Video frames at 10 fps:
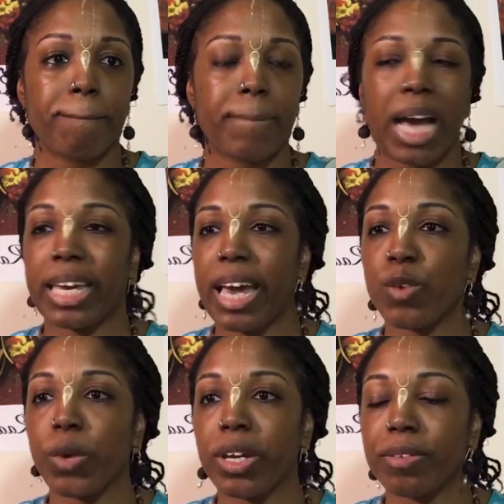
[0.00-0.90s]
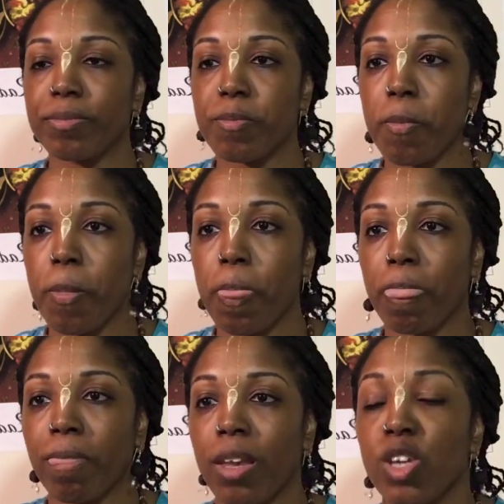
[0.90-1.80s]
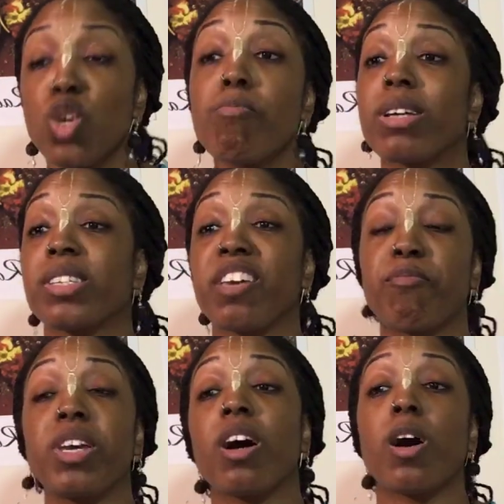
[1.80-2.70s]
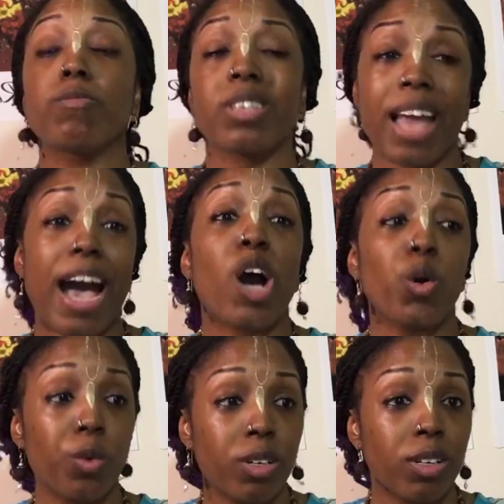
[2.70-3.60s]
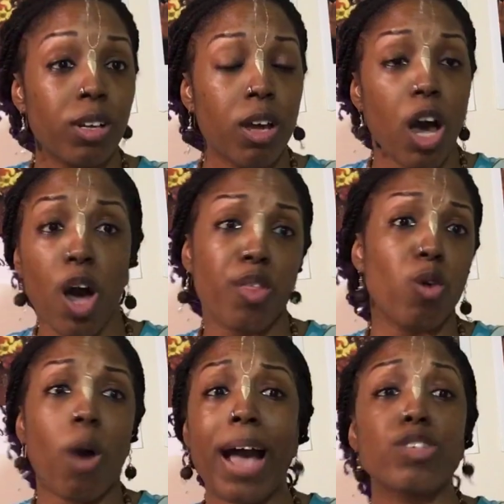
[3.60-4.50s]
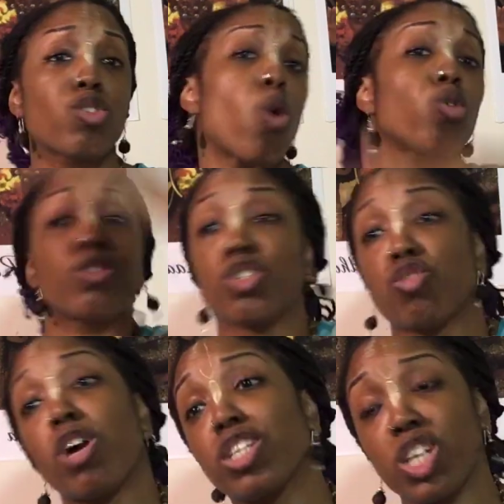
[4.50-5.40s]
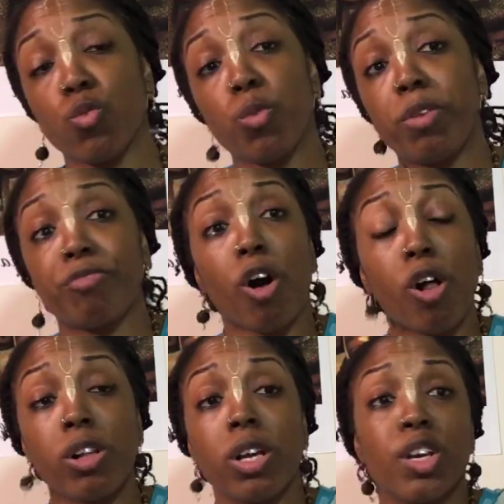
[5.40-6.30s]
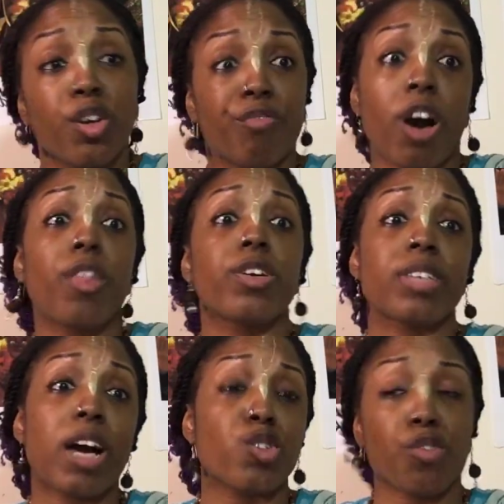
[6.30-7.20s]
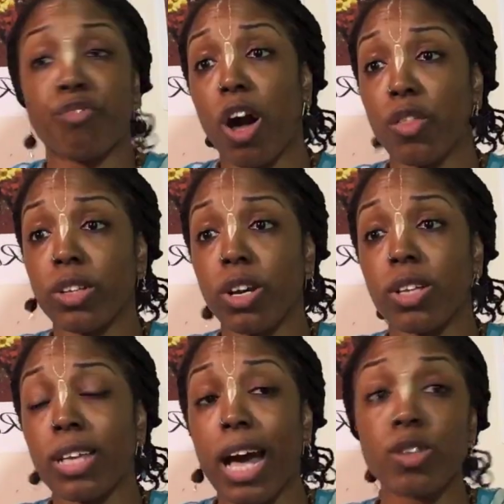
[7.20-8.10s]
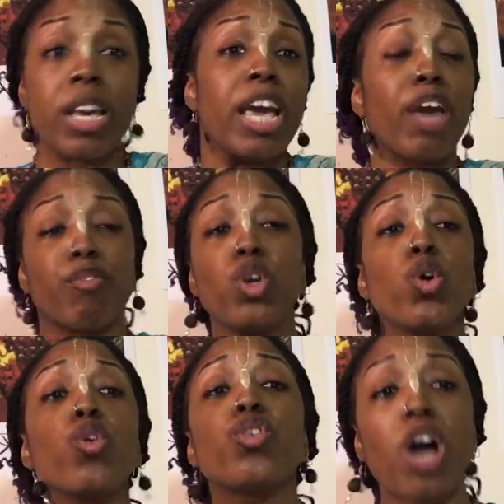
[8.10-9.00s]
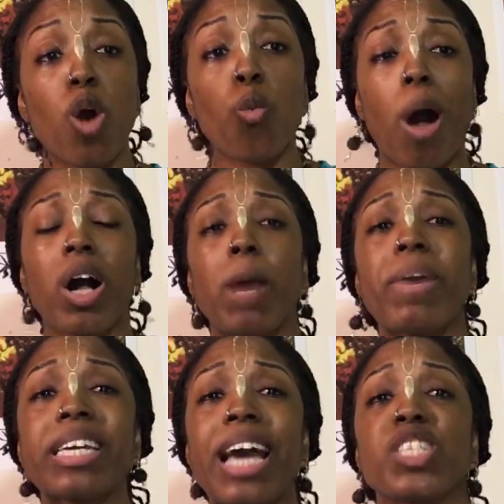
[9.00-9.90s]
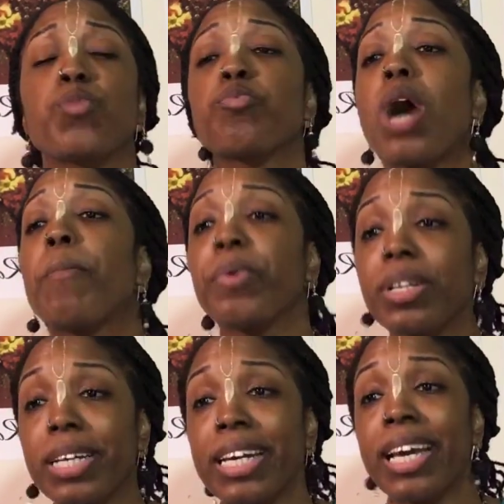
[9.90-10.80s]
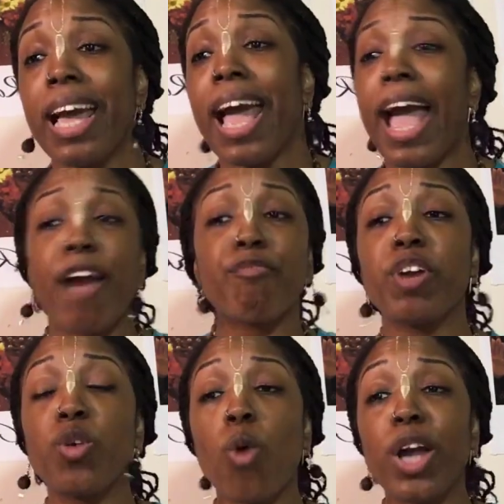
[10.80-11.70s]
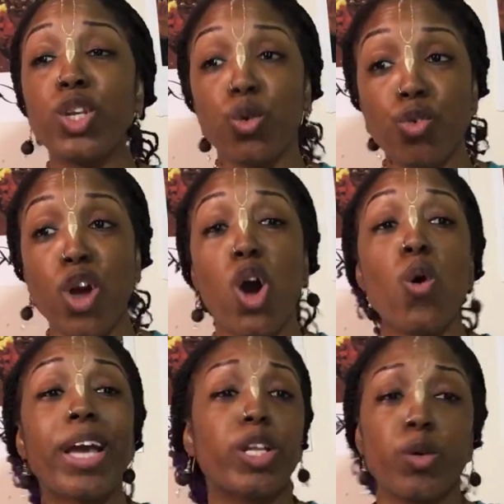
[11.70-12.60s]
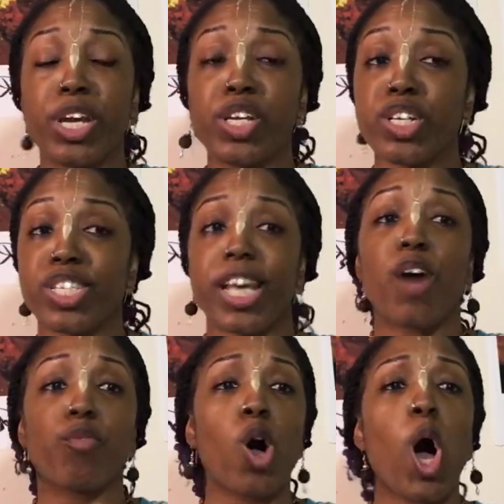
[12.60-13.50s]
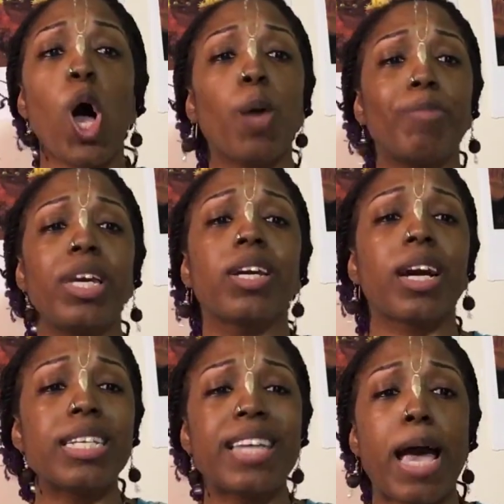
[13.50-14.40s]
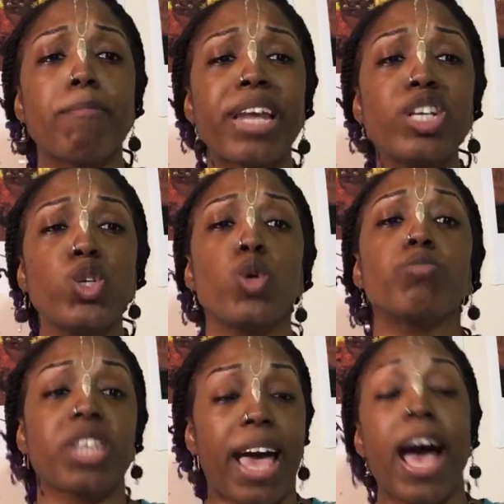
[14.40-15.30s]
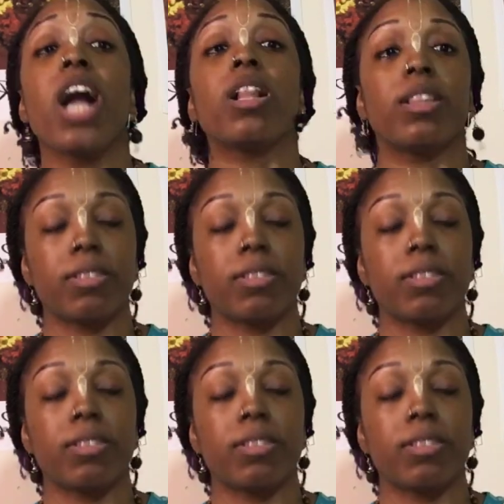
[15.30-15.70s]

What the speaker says: I can't wait. You must give me alms now. Otherwise, total destruction will befall your father's house, your father-in-law's house. If you don't welcome a guest properly, everyone you know, including yourself, will all be condemned and doomed to hell."